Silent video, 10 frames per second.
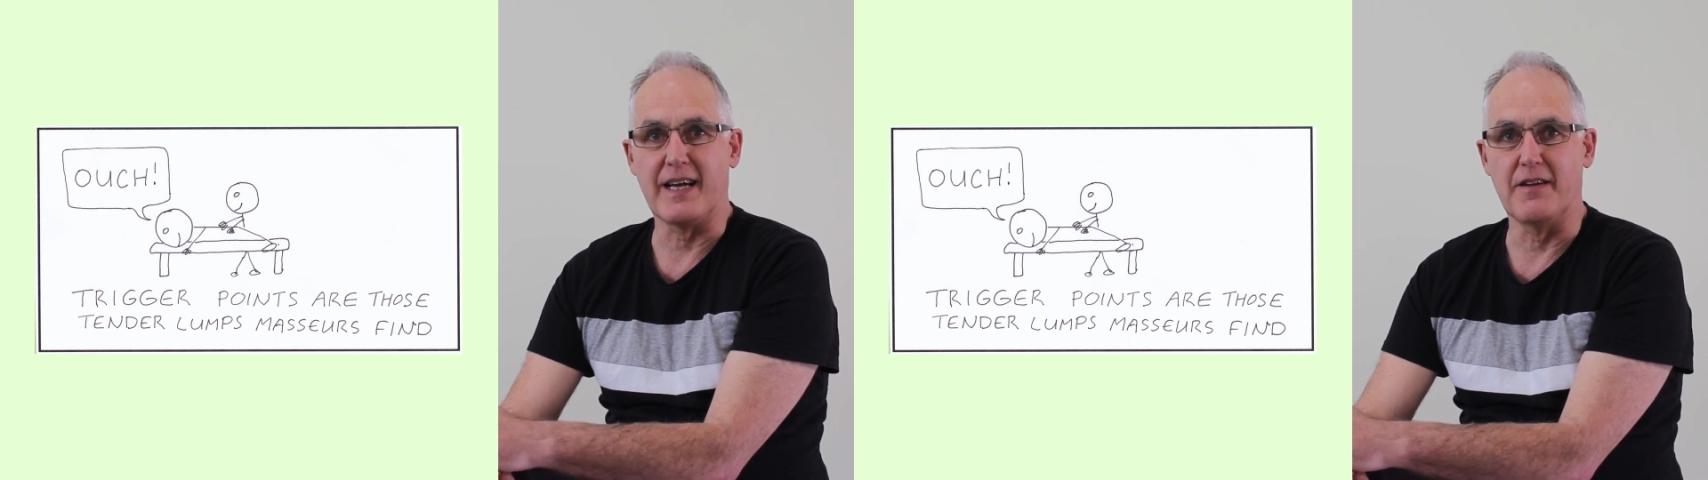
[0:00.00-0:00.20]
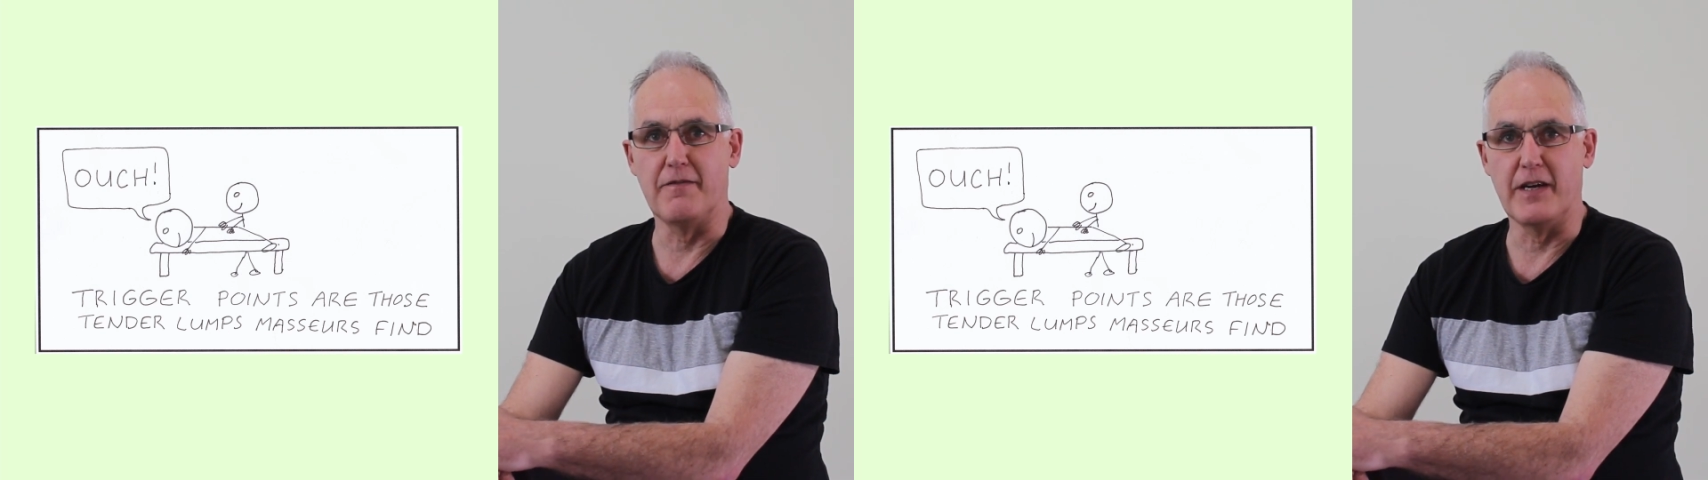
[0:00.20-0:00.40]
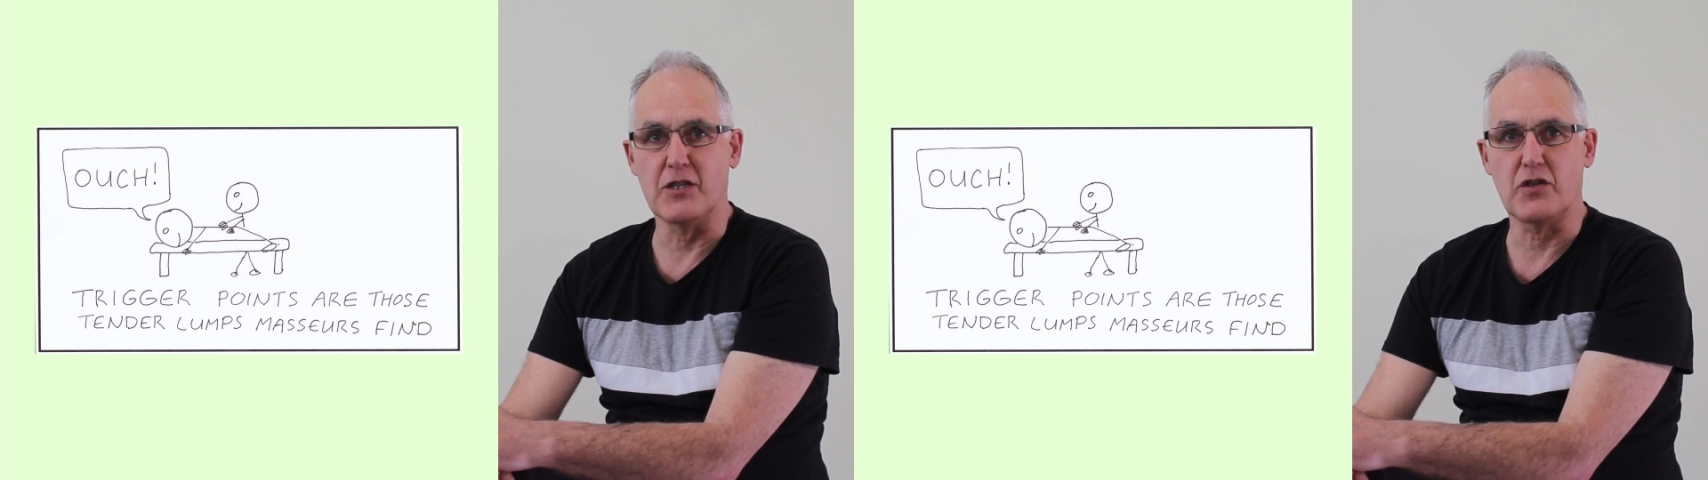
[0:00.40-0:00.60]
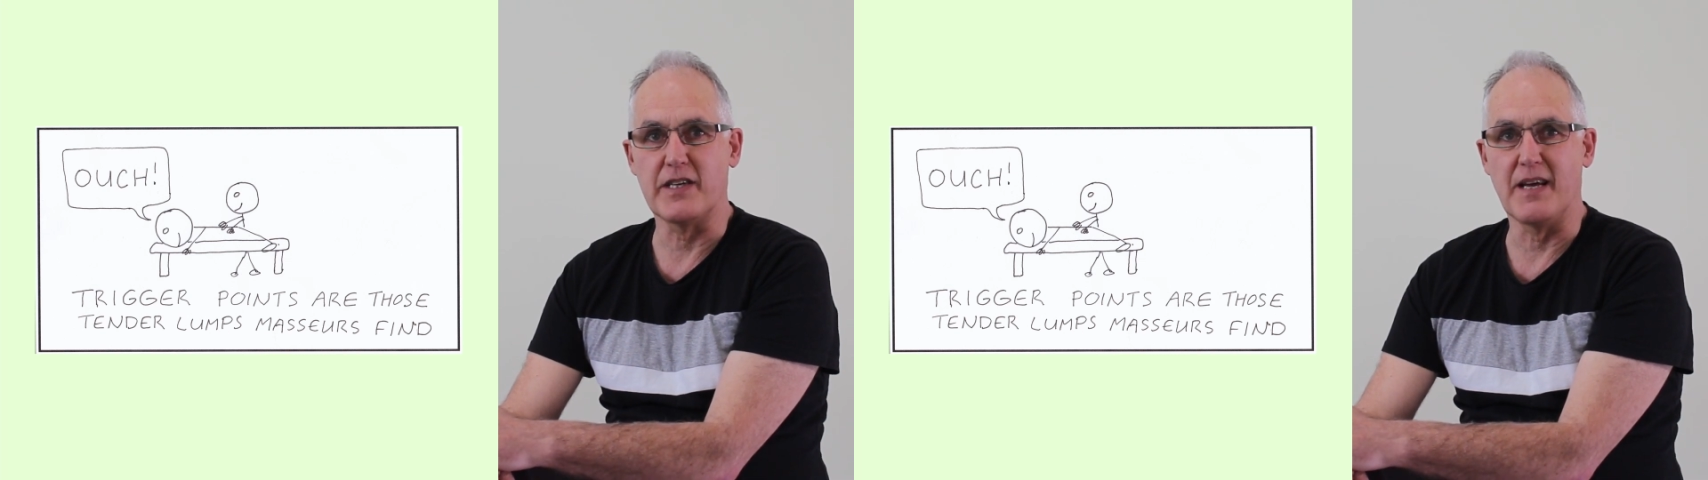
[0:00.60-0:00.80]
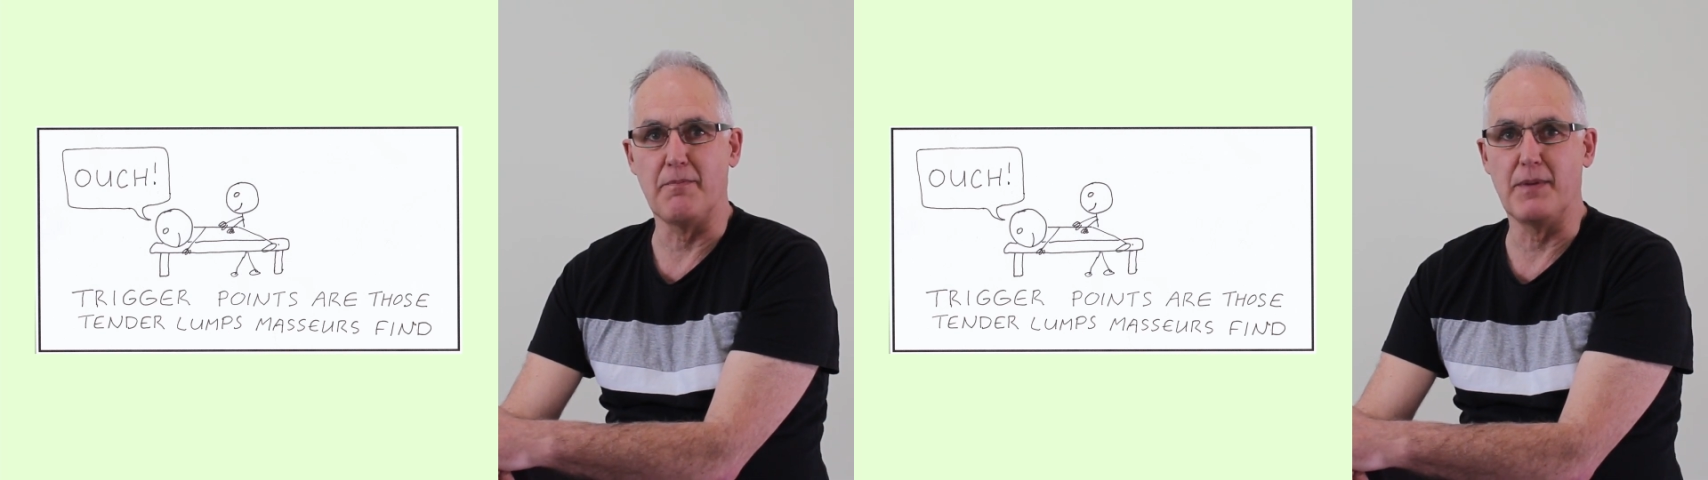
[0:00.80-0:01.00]
can
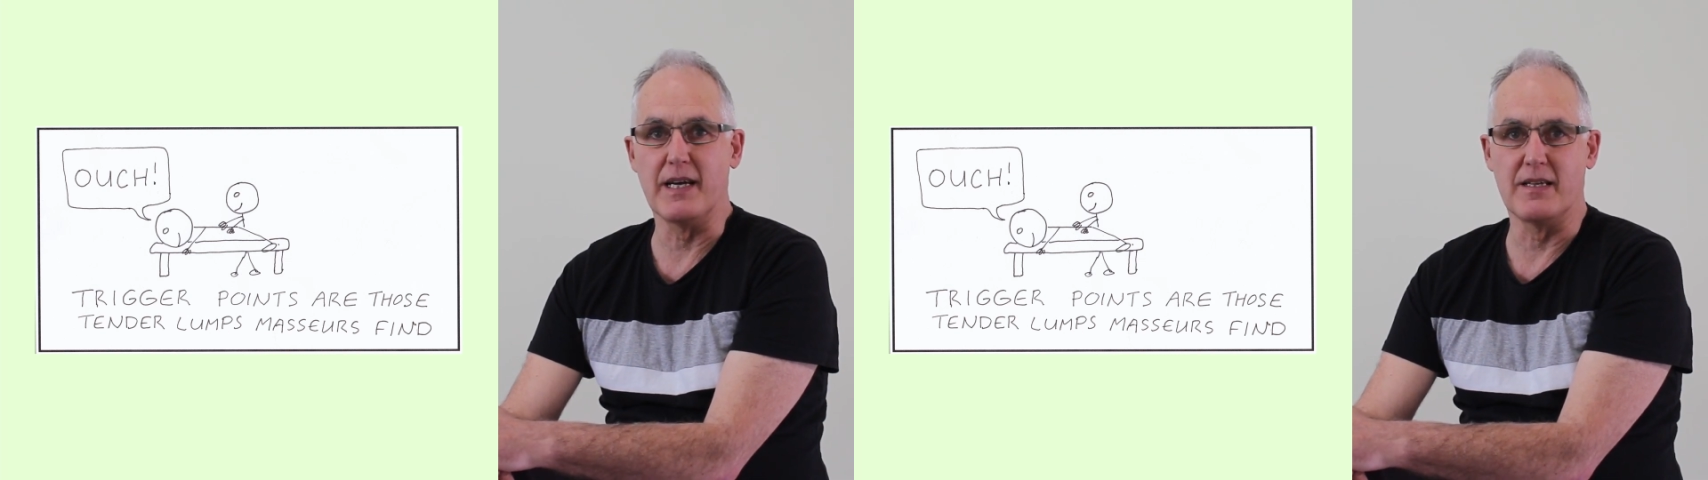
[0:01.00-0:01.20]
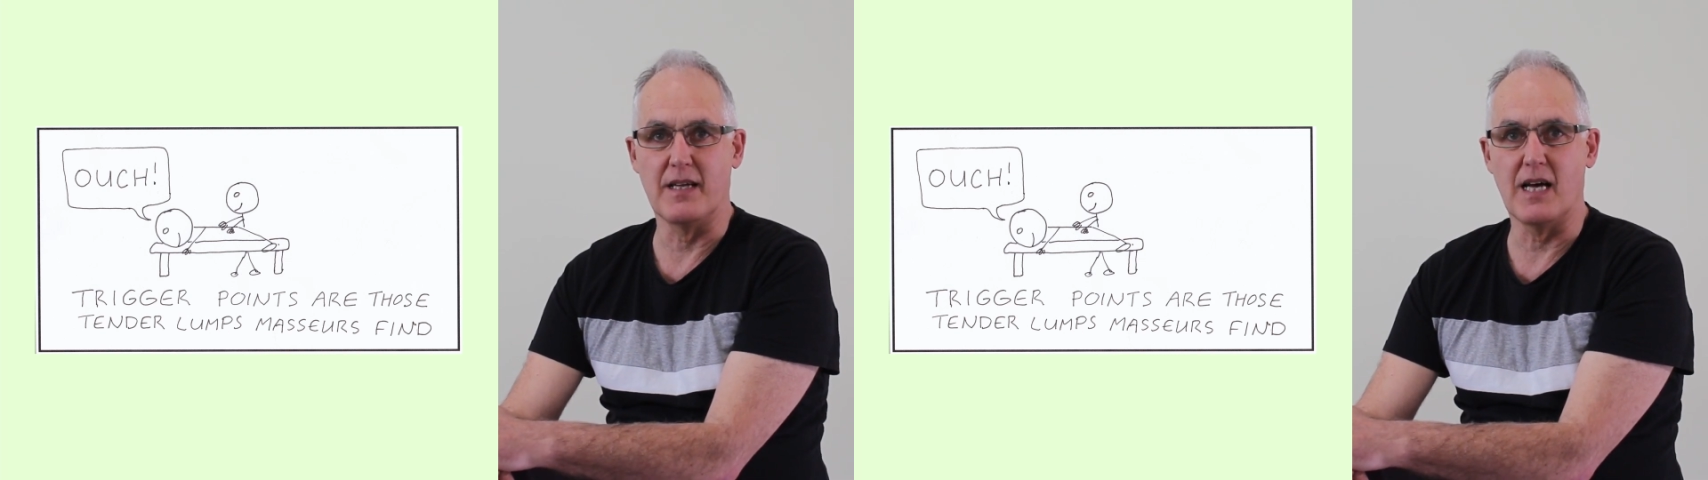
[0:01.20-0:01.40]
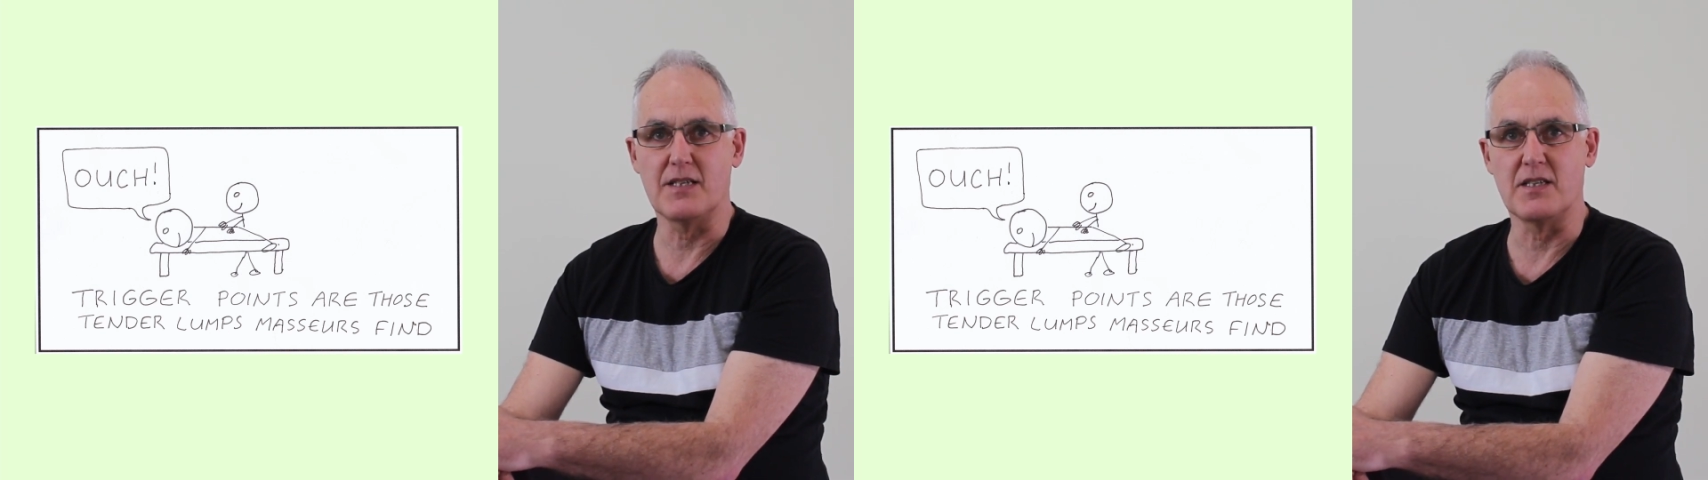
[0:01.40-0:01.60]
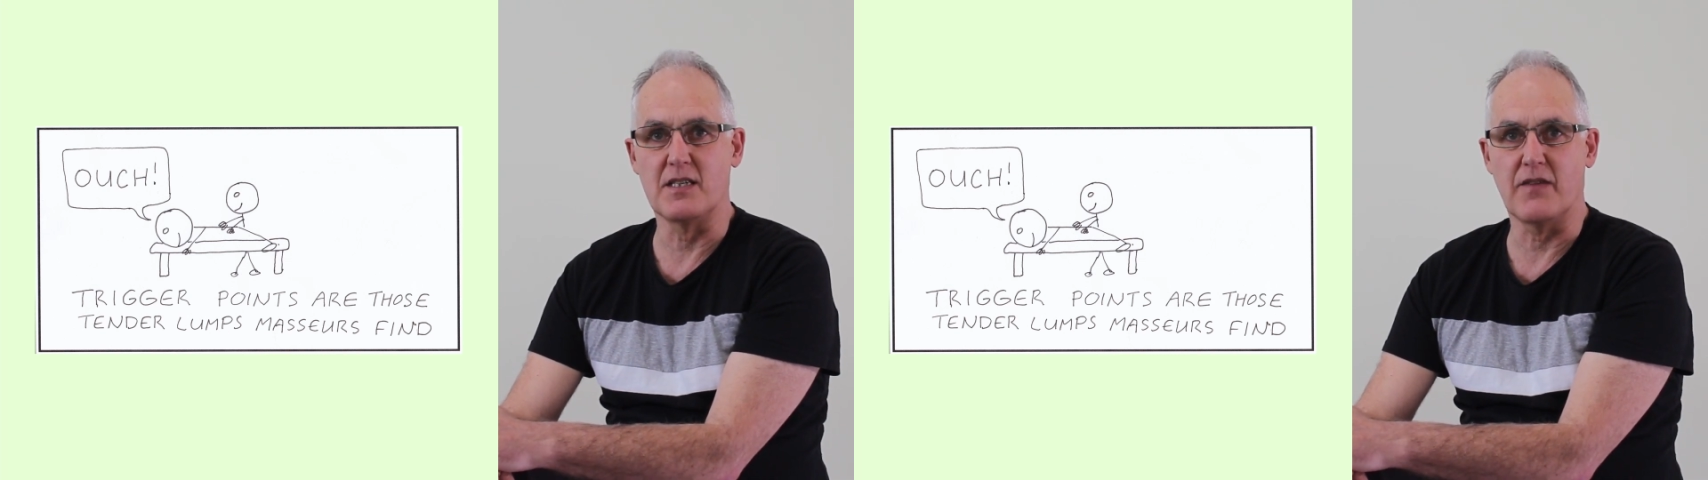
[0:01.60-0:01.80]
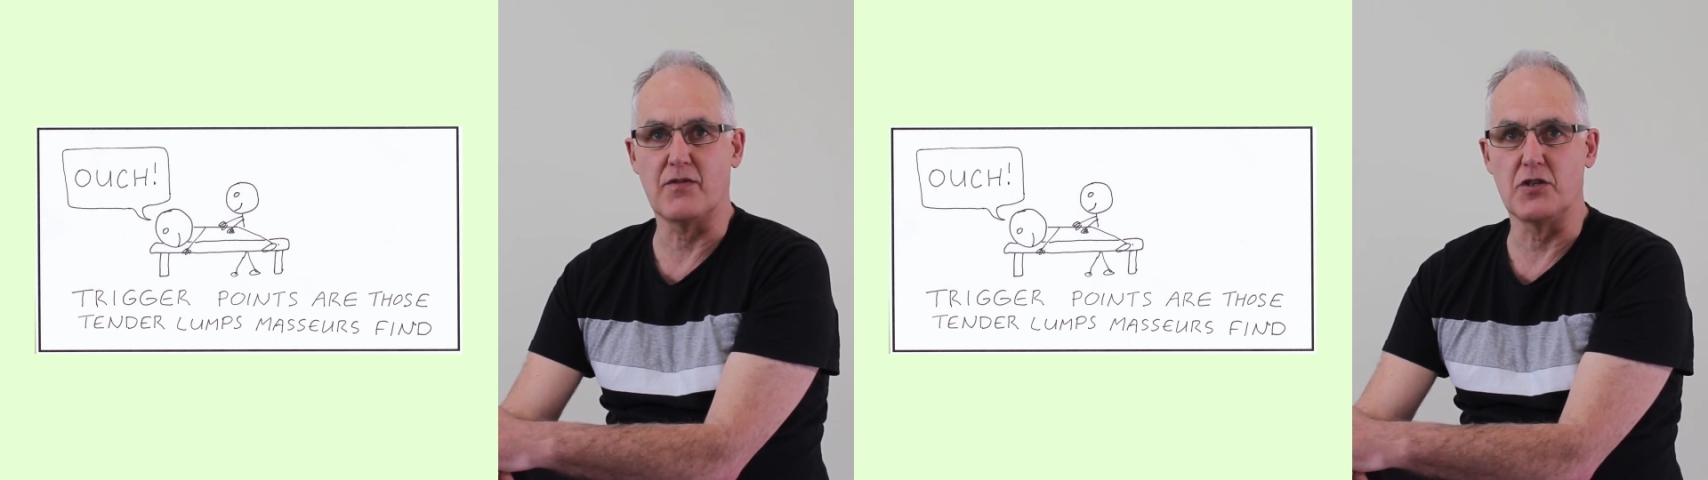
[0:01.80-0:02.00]
eventually get big and nasty enough to